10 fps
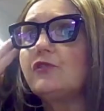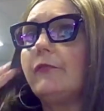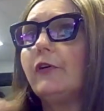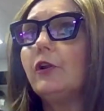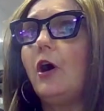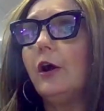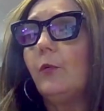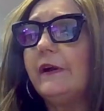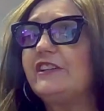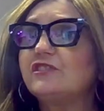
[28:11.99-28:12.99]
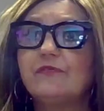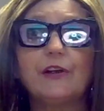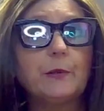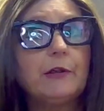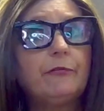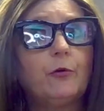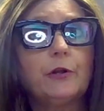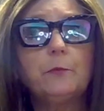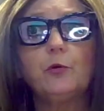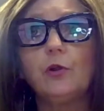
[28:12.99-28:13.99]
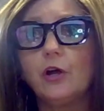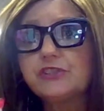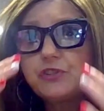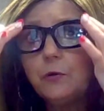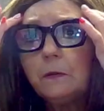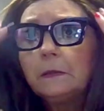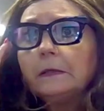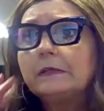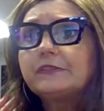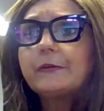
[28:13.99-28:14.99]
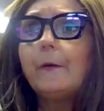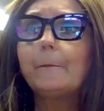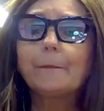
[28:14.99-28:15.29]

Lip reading: So for long wigs, she's very affordable also. So